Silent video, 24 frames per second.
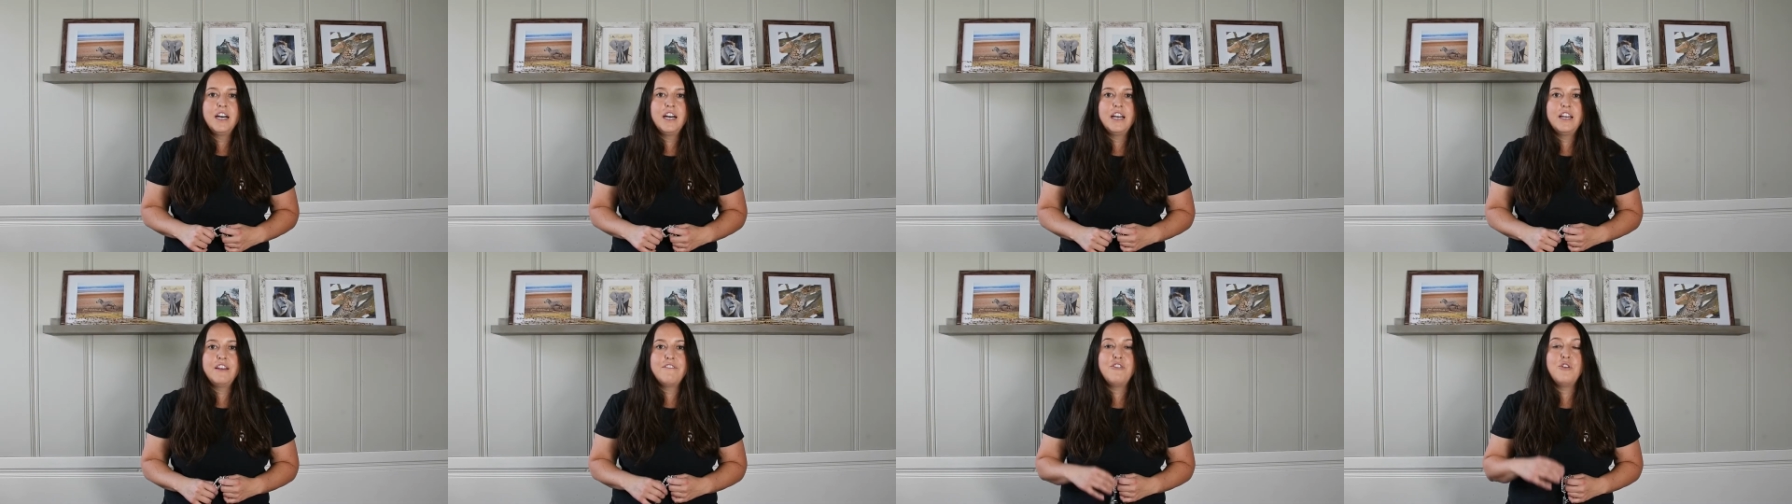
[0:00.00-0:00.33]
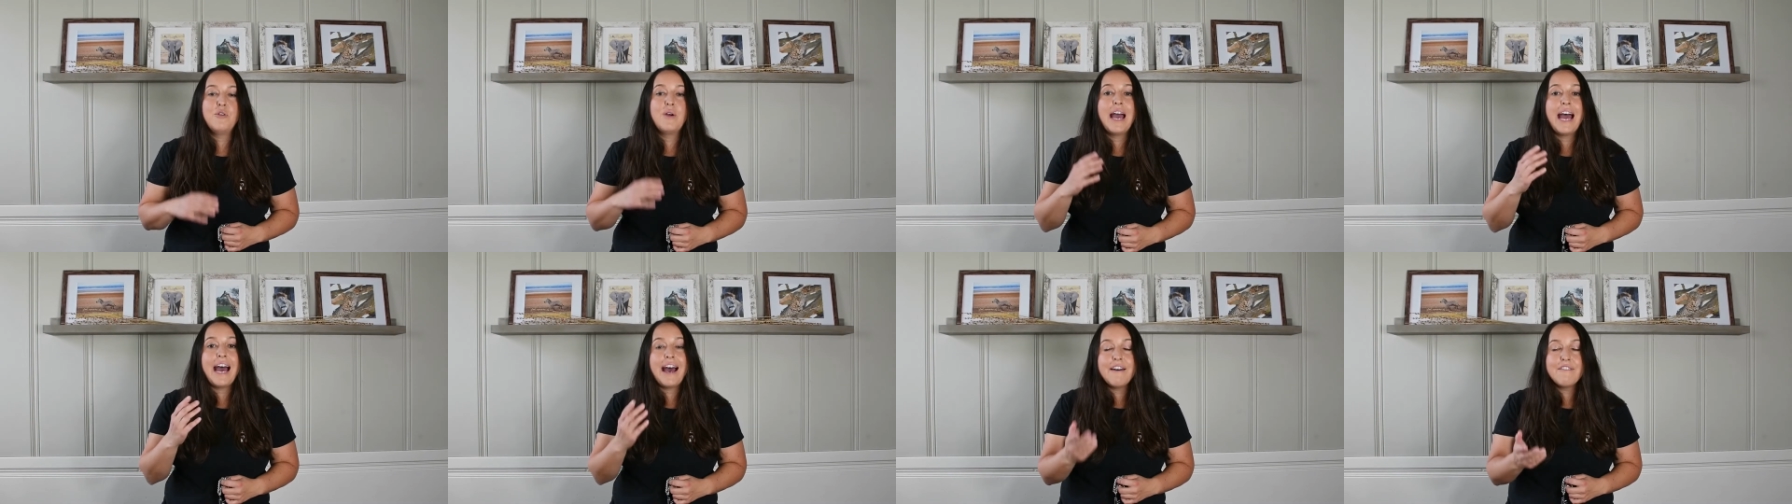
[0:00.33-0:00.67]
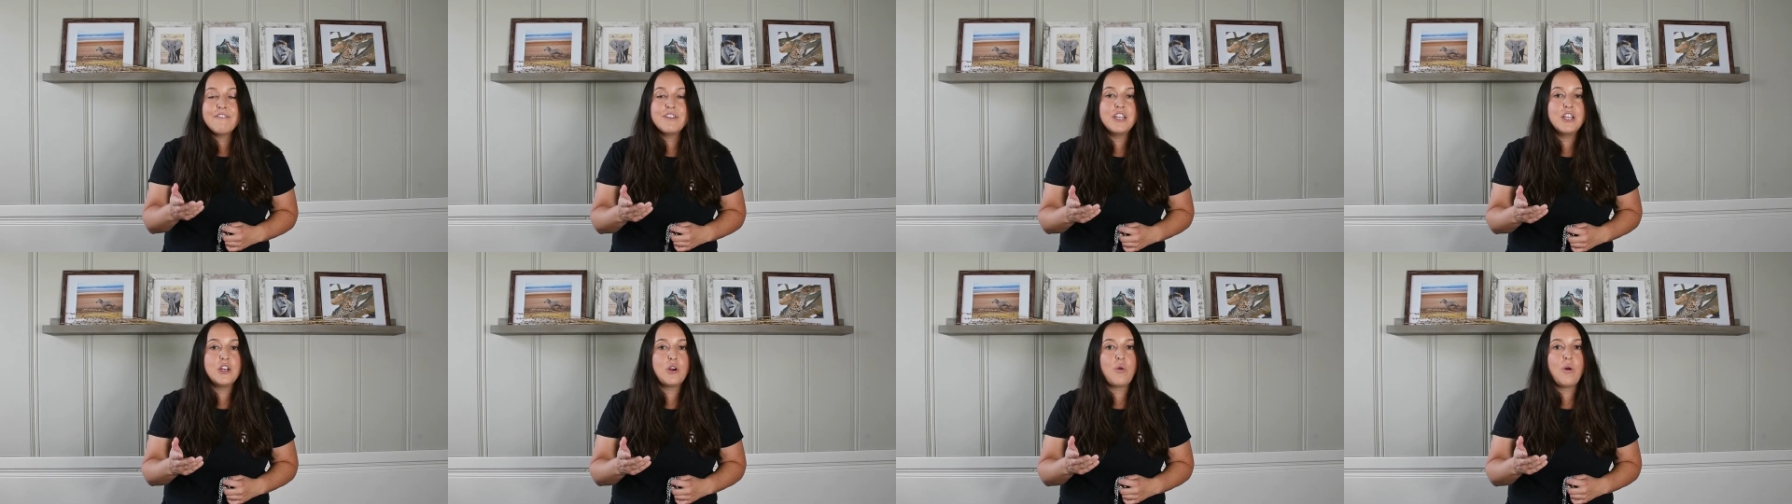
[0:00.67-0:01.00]
If you have
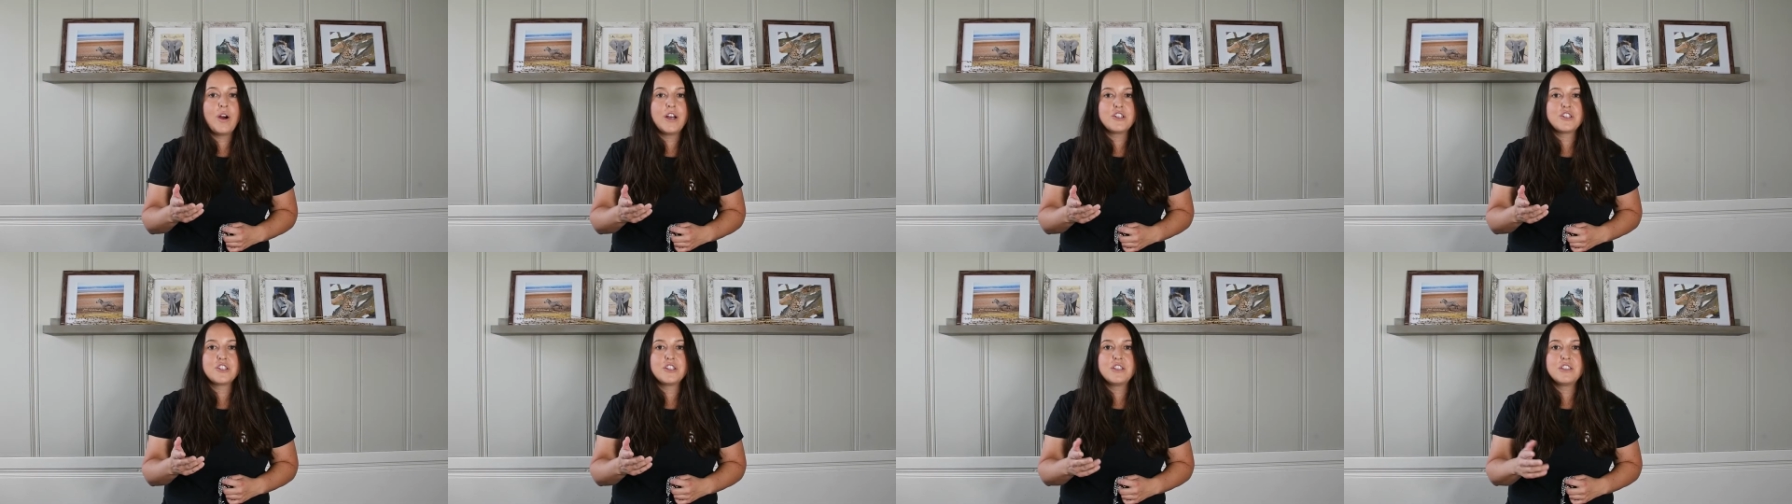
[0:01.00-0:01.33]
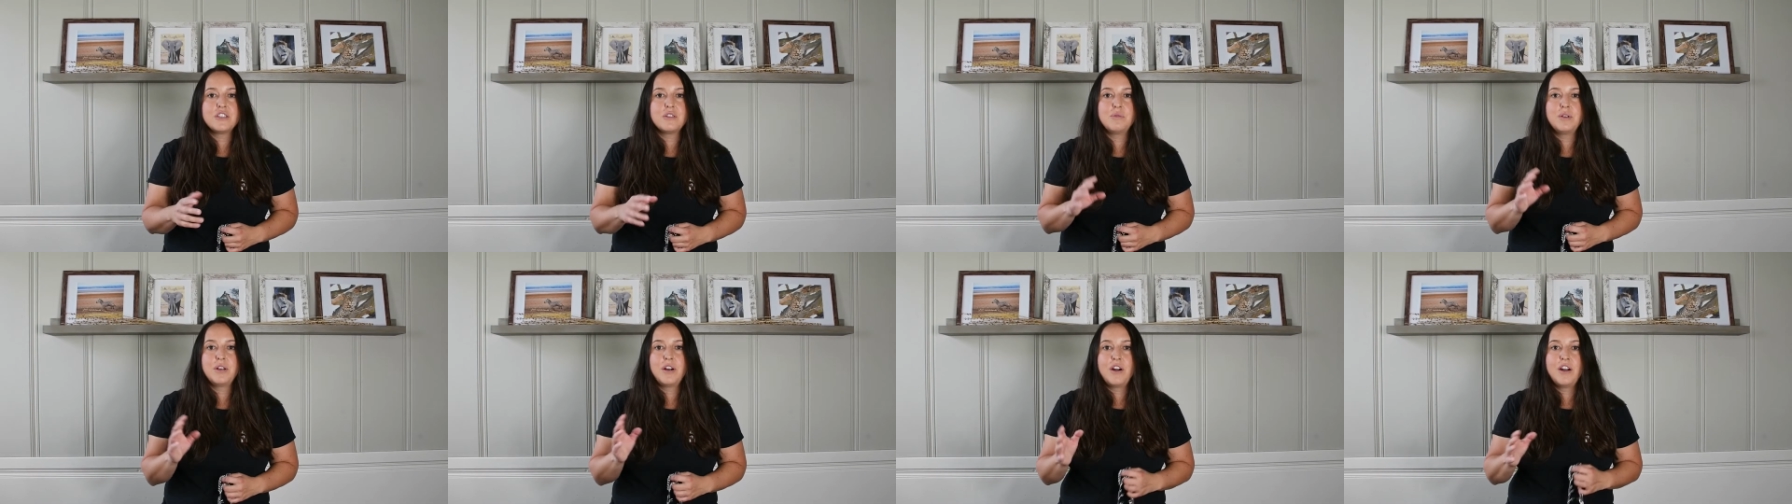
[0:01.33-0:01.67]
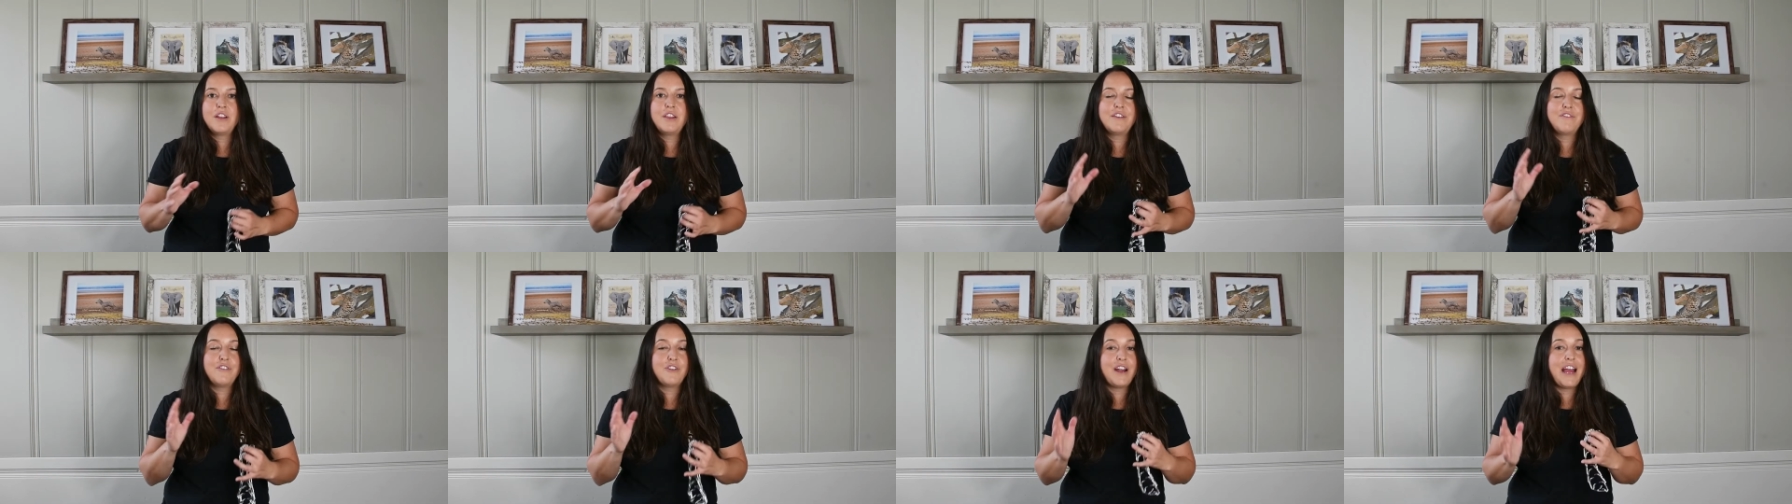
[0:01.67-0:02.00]
any questions
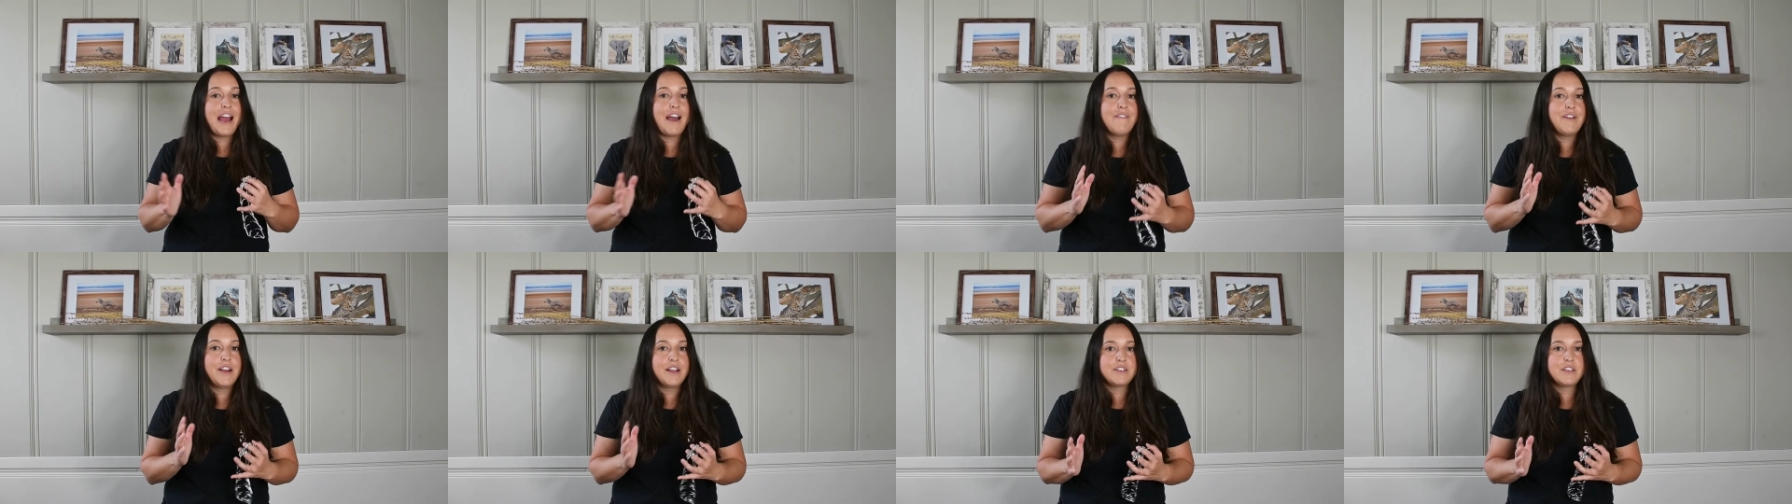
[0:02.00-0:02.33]
regarding if you're having